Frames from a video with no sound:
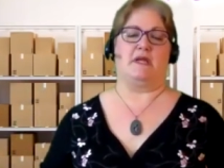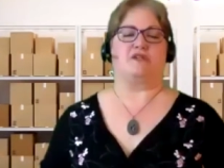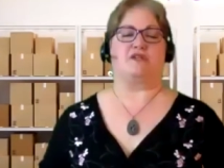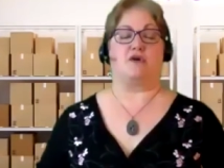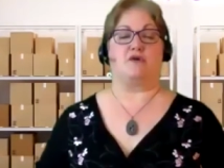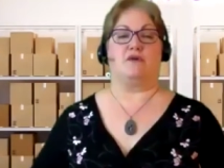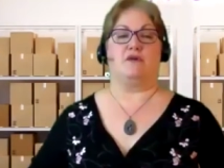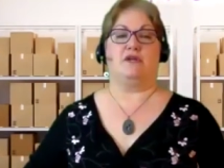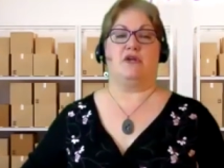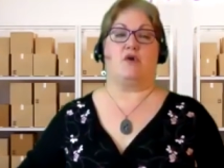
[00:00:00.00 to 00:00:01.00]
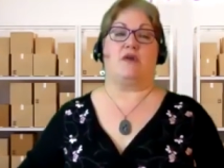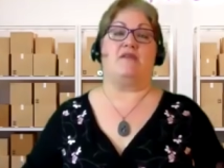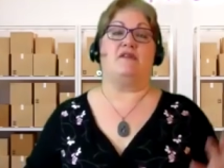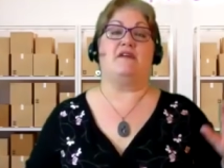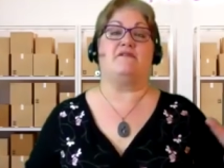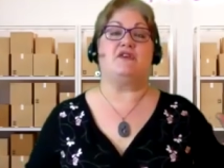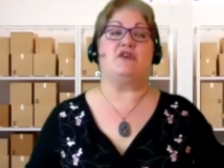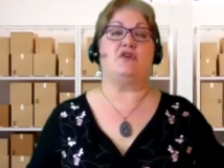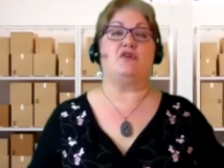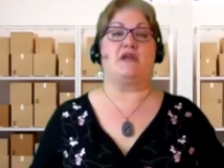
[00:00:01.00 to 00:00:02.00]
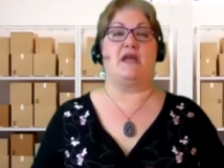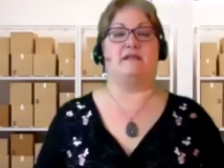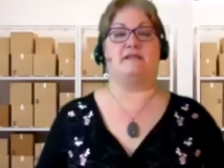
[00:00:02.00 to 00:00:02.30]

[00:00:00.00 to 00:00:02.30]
So, you know, even if you can